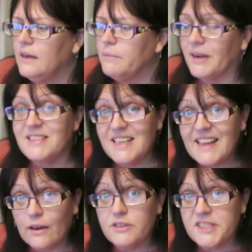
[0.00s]
But I did
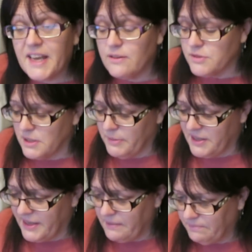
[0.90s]
get on the scales on the
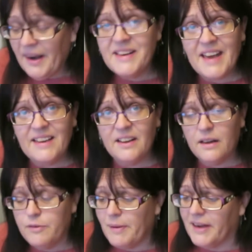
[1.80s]
Monday, and I'd gained
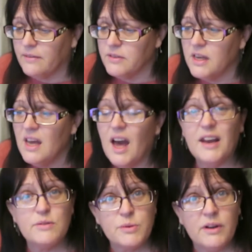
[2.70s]
0.5 pound,
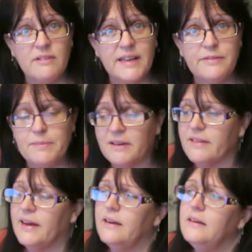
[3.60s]
and I was quite relieved about
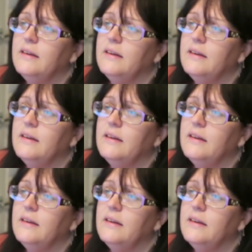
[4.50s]
that.